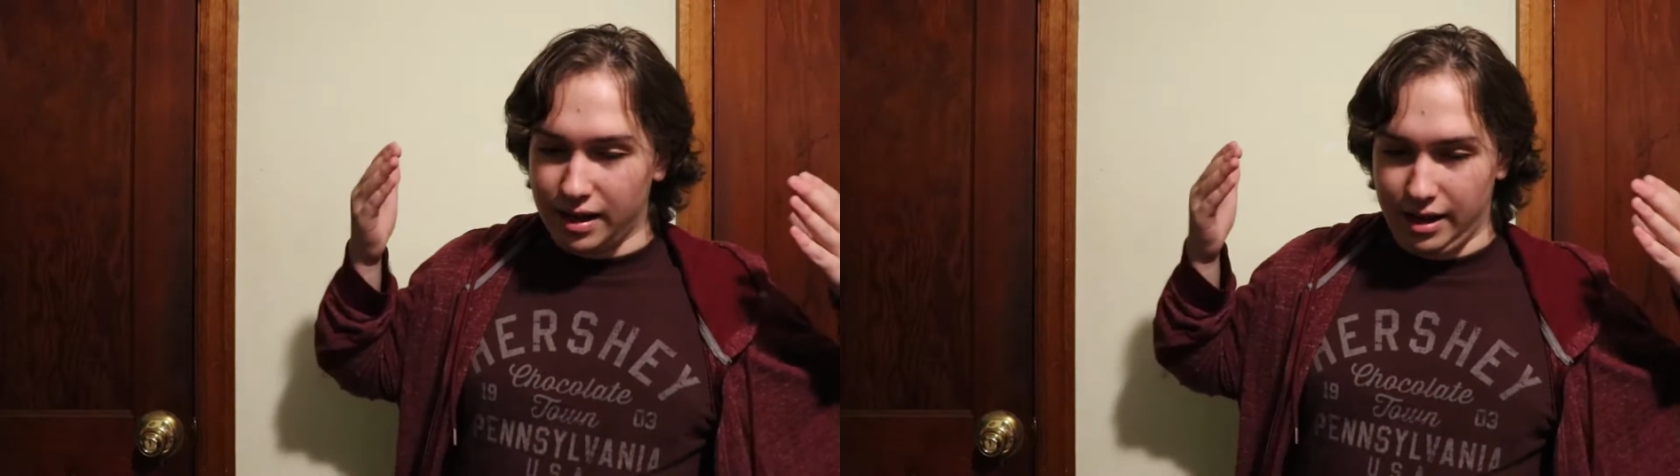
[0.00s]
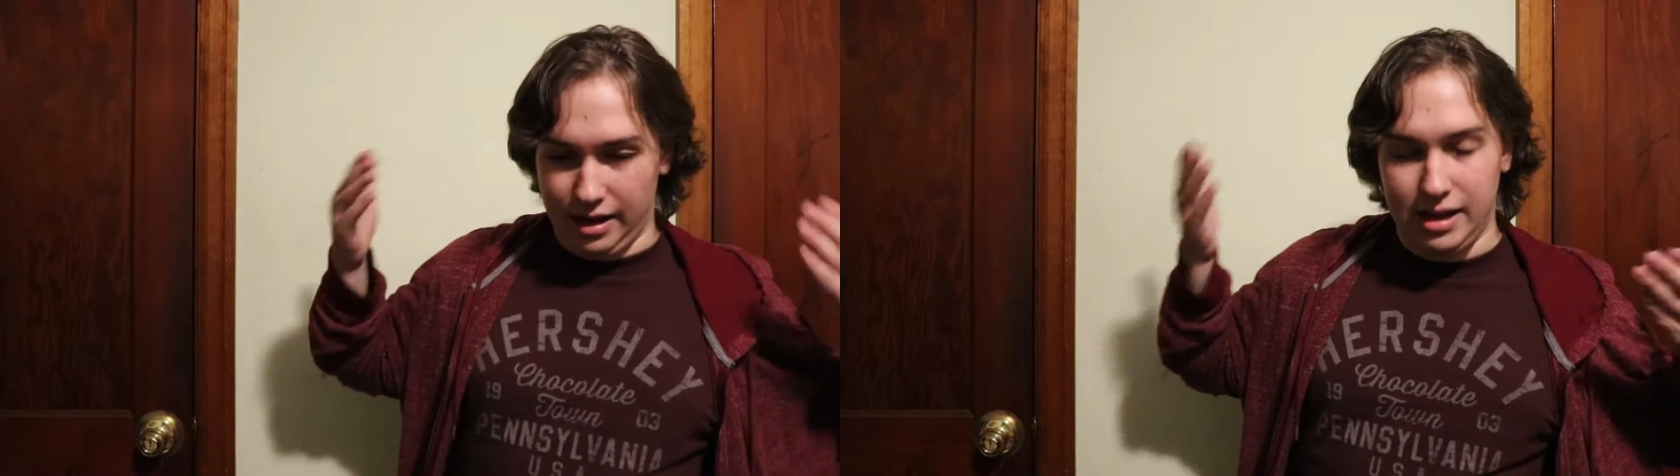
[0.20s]

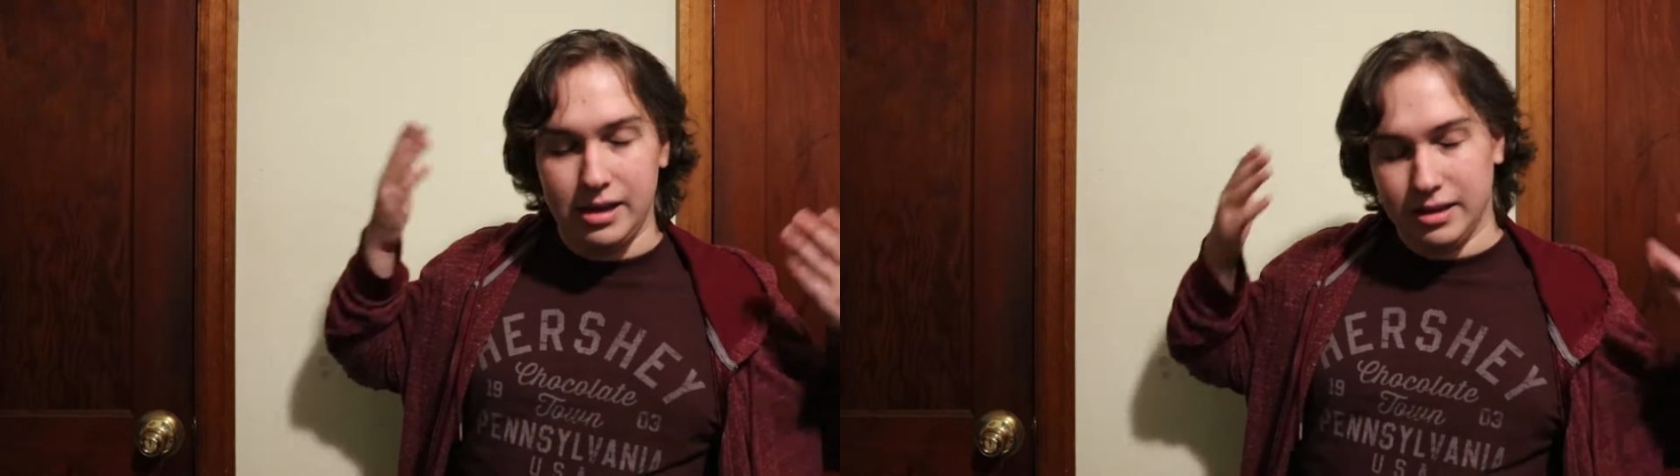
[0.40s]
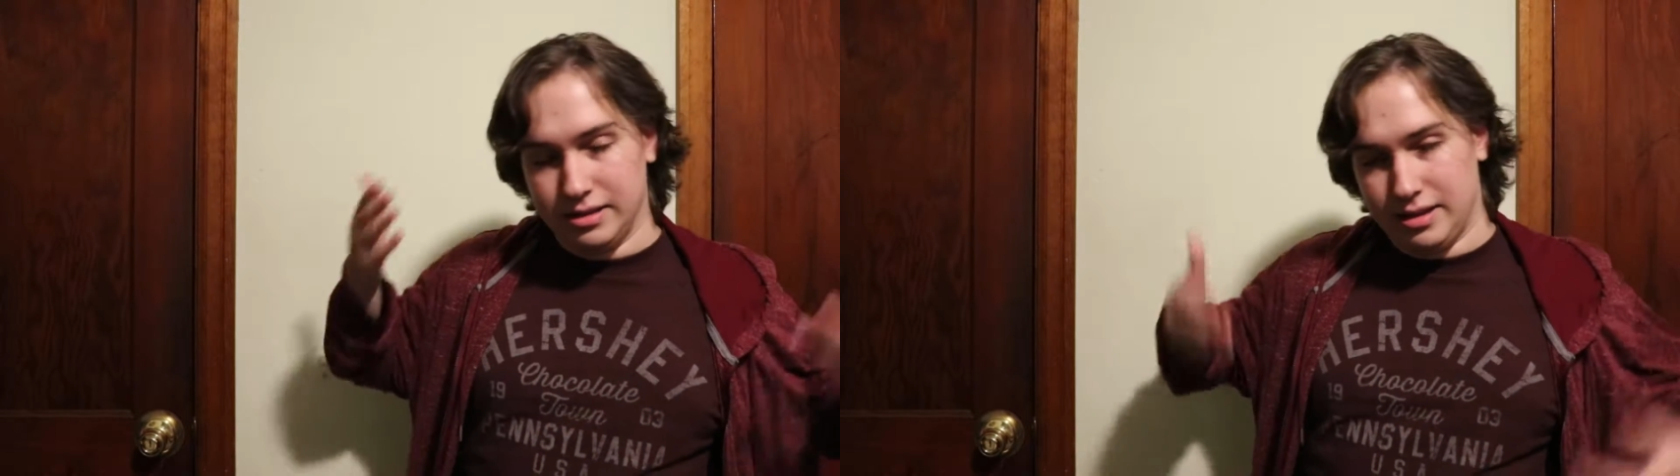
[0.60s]
And
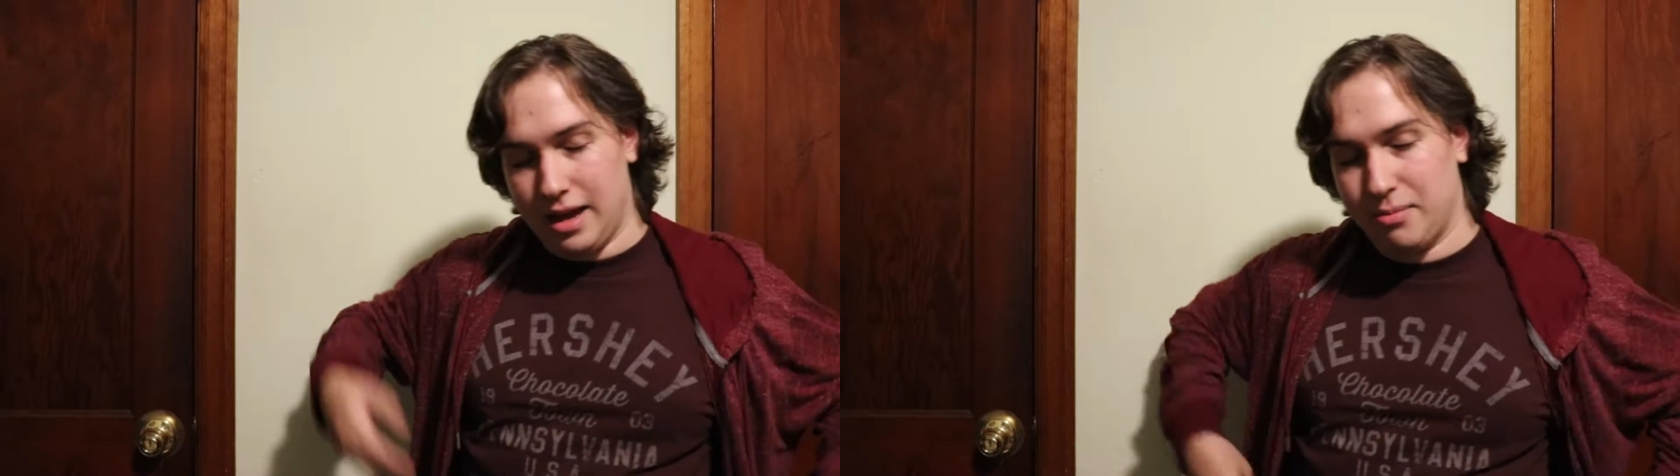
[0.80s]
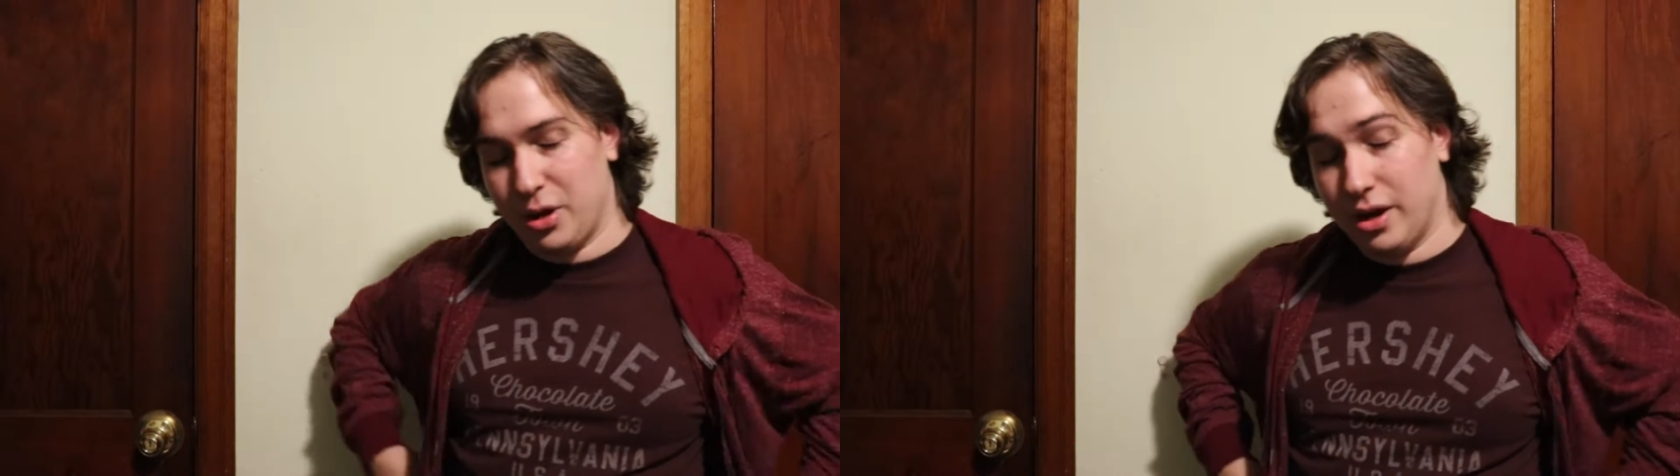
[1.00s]
it is
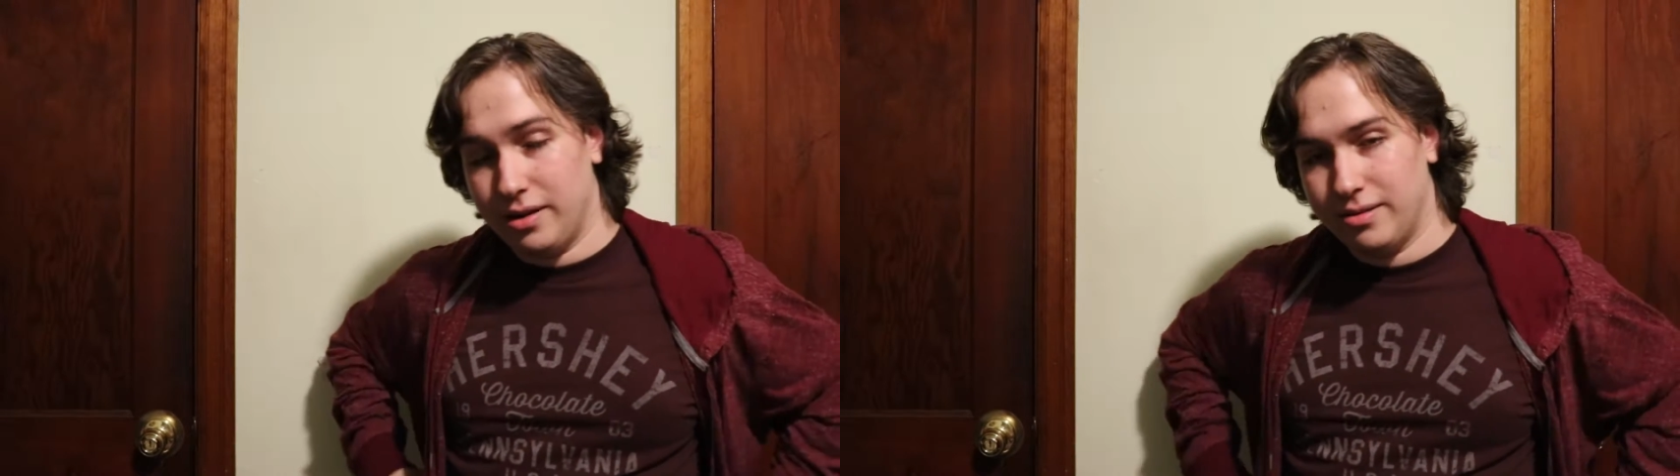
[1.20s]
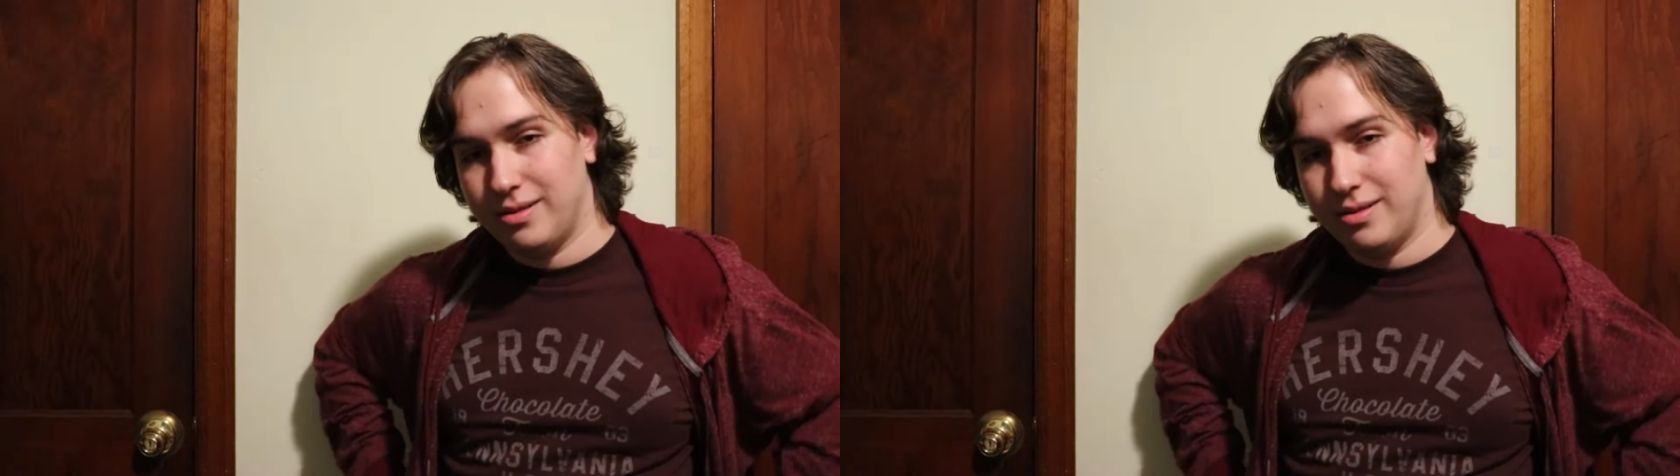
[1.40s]
damn good.